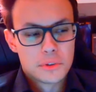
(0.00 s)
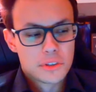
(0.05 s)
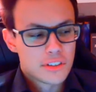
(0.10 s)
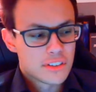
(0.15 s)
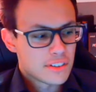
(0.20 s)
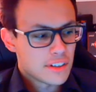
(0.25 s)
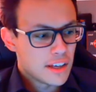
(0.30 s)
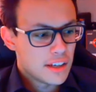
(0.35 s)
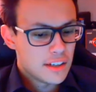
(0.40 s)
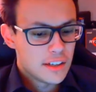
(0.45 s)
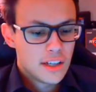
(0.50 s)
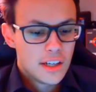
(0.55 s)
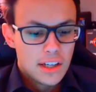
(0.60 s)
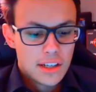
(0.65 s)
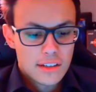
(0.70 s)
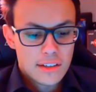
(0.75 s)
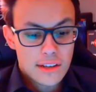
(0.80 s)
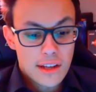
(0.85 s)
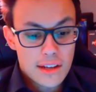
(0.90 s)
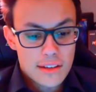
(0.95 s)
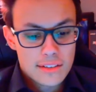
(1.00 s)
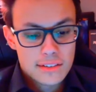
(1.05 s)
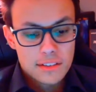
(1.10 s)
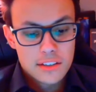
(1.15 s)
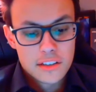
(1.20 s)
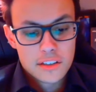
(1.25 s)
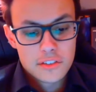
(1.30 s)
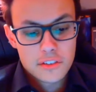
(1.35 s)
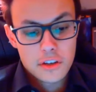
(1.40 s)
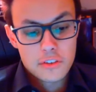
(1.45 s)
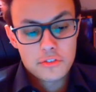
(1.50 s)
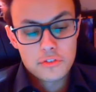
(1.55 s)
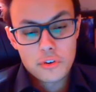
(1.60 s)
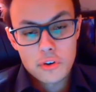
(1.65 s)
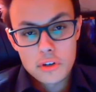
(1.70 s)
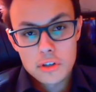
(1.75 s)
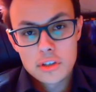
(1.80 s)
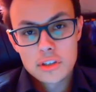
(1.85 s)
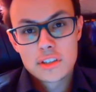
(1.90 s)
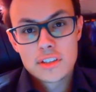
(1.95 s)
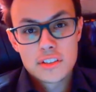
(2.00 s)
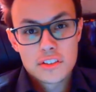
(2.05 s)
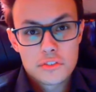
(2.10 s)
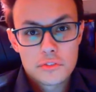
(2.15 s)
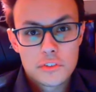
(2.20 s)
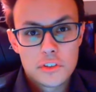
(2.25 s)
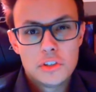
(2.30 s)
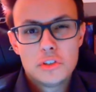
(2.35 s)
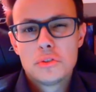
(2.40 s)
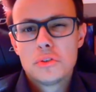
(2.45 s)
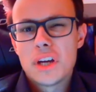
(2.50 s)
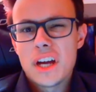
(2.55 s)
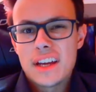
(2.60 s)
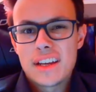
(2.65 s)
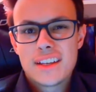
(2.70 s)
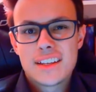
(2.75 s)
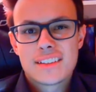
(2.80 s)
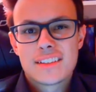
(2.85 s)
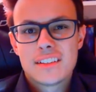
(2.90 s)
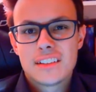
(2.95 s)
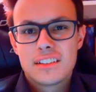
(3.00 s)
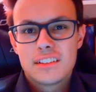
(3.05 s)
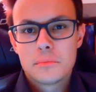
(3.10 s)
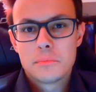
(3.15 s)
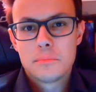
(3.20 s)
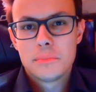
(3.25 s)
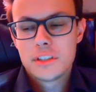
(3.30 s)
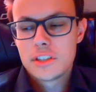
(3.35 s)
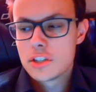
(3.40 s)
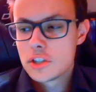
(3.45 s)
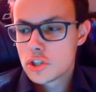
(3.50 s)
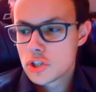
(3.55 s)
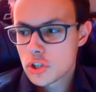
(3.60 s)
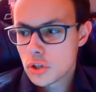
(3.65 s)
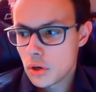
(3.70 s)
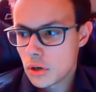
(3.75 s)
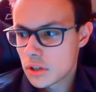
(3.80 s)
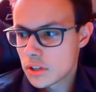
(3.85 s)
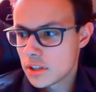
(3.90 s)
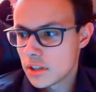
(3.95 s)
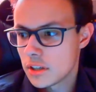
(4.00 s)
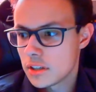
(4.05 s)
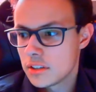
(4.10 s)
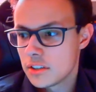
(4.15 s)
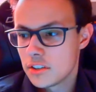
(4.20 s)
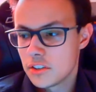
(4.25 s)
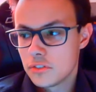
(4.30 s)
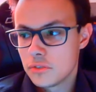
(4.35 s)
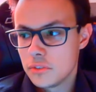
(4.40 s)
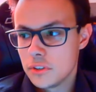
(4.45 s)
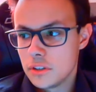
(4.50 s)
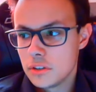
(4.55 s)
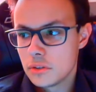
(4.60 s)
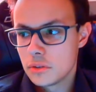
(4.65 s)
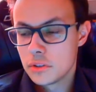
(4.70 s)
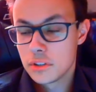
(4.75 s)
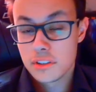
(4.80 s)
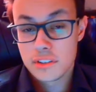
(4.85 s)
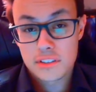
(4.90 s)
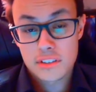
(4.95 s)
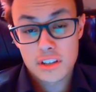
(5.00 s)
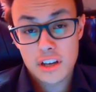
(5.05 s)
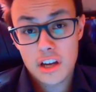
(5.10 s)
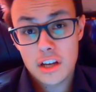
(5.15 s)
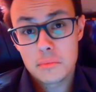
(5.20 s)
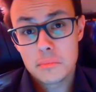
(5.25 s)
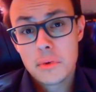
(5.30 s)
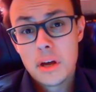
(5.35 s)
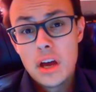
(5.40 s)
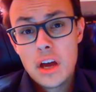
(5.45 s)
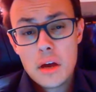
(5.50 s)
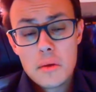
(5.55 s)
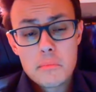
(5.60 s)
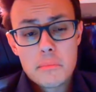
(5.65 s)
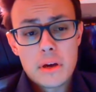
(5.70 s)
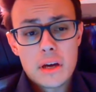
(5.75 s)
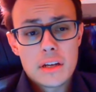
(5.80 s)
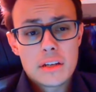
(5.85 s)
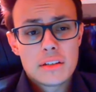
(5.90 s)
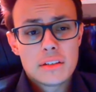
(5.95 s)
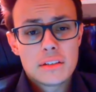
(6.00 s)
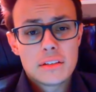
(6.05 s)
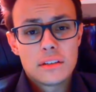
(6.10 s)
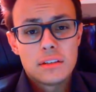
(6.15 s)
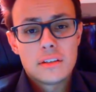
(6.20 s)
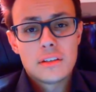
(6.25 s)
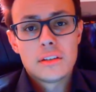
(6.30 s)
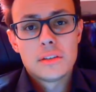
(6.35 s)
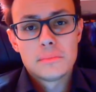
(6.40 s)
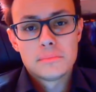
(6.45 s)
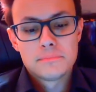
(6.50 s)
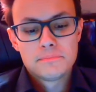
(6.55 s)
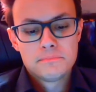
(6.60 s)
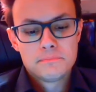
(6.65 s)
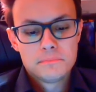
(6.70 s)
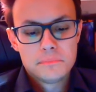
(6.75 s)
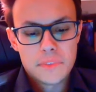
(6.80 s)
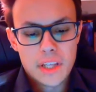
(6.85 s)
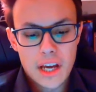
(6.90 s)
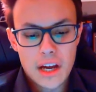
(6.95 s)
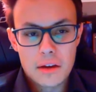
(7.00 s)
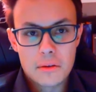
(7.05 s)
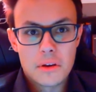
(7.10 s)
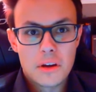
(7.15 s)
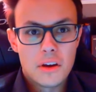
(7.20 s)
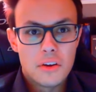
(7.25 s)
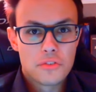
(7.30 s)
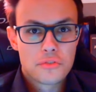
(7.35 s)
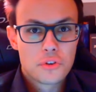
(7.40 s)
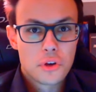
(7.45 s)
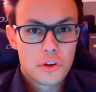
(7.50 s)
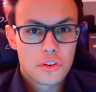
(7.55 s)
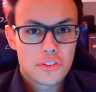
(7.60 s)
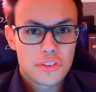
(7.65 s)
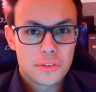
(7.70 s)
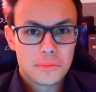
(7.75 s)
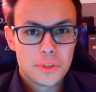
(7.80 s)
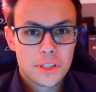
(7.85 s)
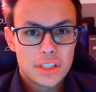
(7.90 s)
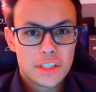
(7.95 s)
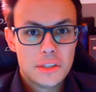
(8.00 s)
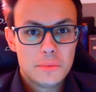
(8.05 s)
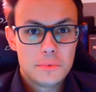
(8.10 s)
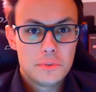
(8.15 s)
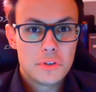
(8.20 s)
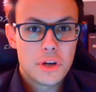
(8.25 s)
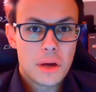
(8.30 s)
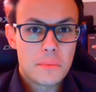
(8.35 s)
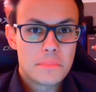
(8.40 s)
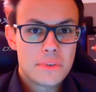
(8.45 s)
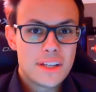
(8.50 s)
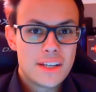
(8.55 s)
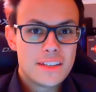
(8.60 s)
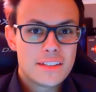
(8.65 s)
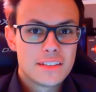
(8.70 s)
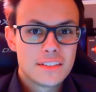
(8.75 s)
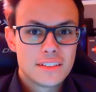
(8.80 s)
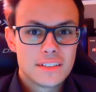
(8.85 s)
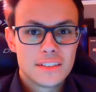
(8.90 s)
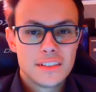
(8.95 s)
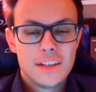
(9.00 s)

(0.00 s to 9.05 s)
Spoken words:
say that's it for this video. I guess it's a bit shorter, this video this time, but of course I will keep you updated